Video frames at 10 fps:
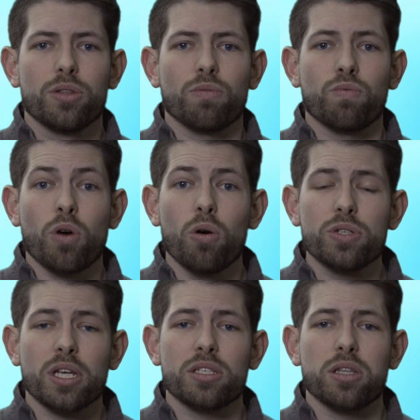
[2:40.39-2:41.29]
The
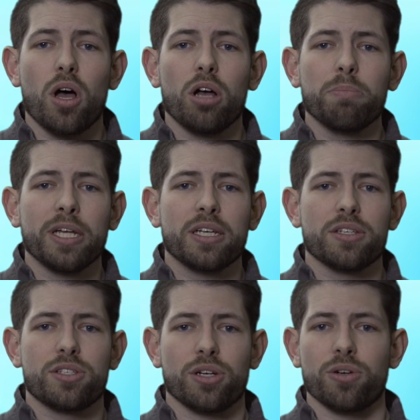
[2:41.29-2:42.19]
rose has long been
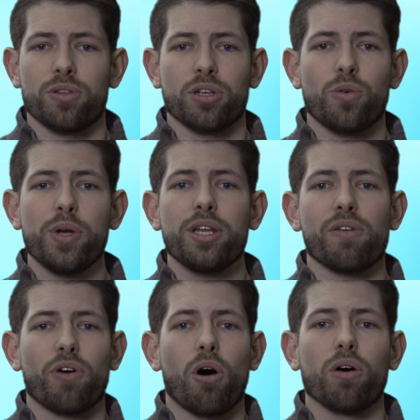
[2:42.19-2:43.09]
considered the queen
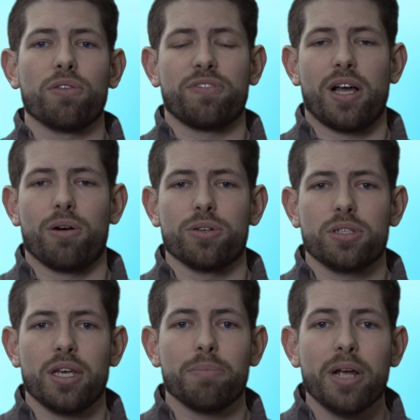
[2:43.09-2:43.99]
of all the
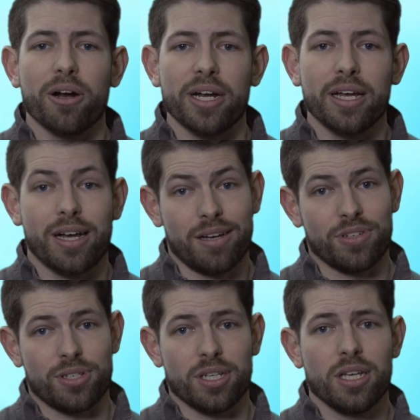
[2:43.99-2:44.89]
flowers, and Mary,
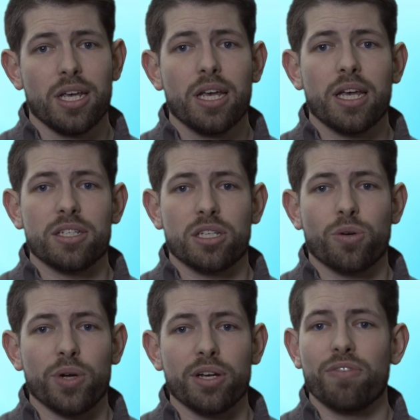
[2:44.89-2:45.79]
obviously, is the
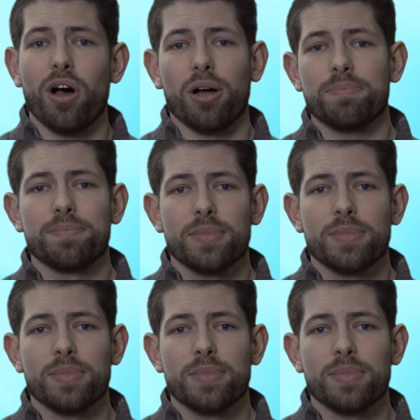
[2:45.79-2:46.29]
queen of all."